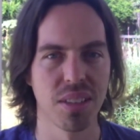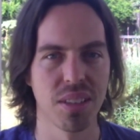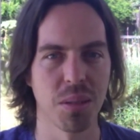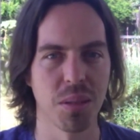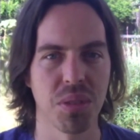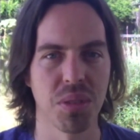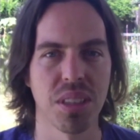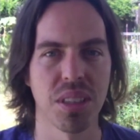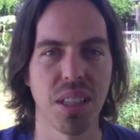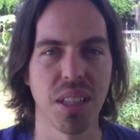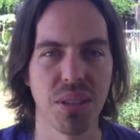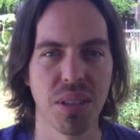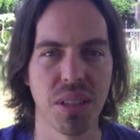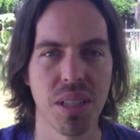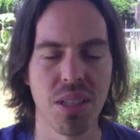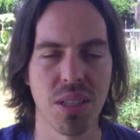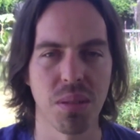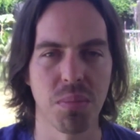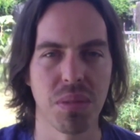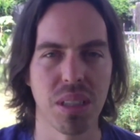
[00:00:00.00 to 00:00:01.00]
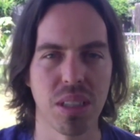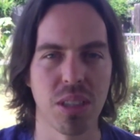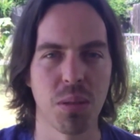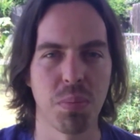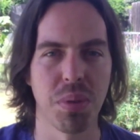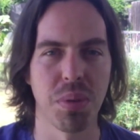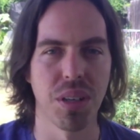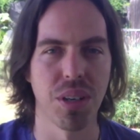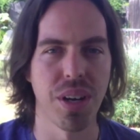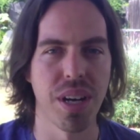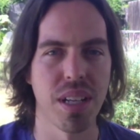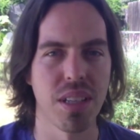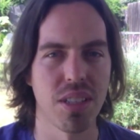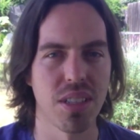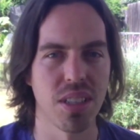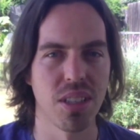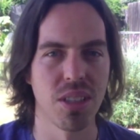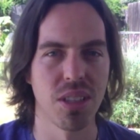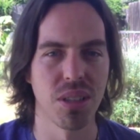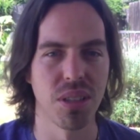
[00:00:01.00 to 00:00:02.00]
some skill and some experience
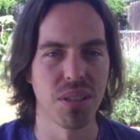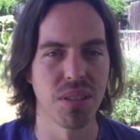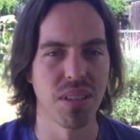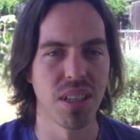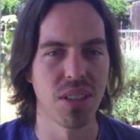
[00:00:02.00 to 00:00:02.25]
into